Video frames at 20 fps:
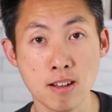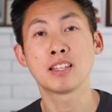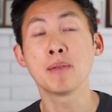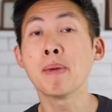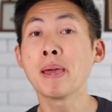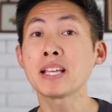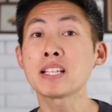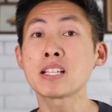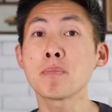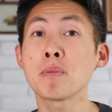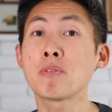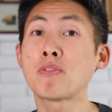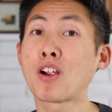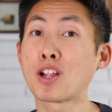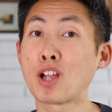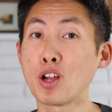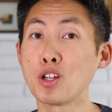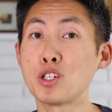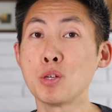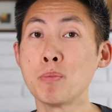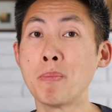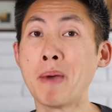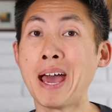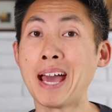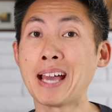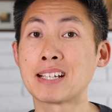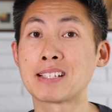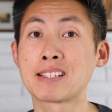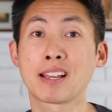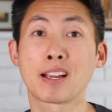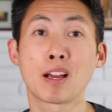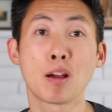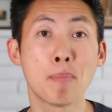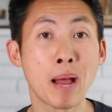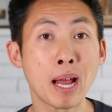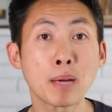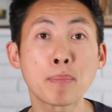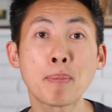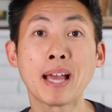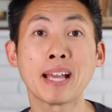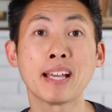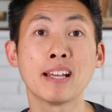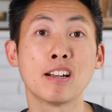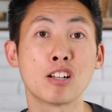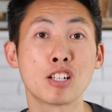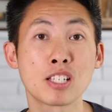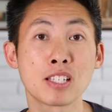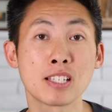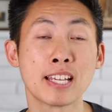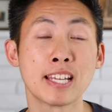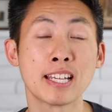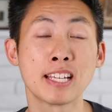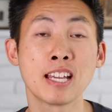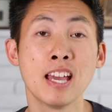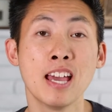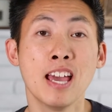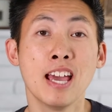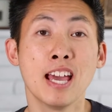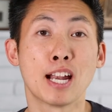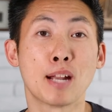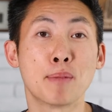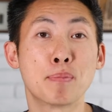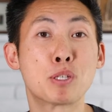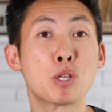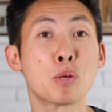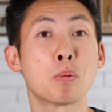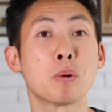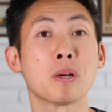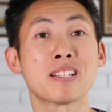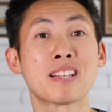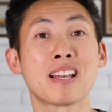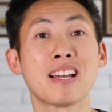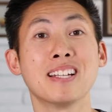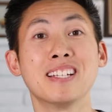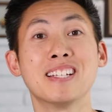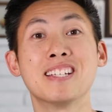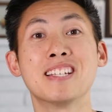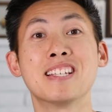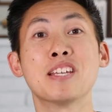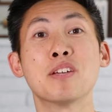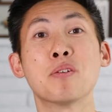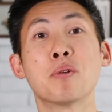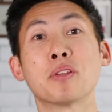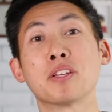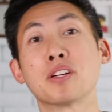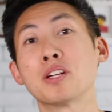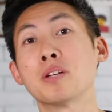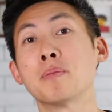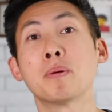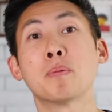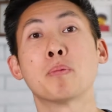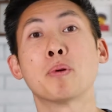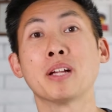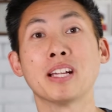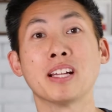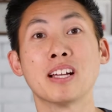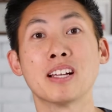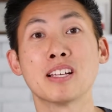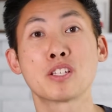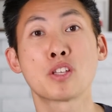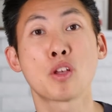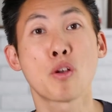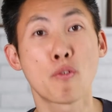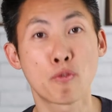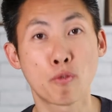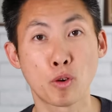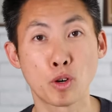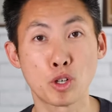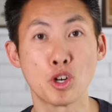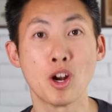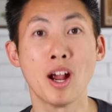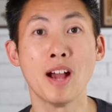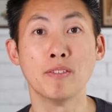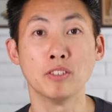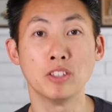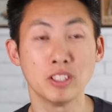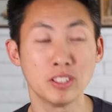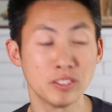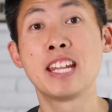They make some of our go-to bags like our backpack and our sling, and I'm super excited to see what they're going to be bringing us for travel.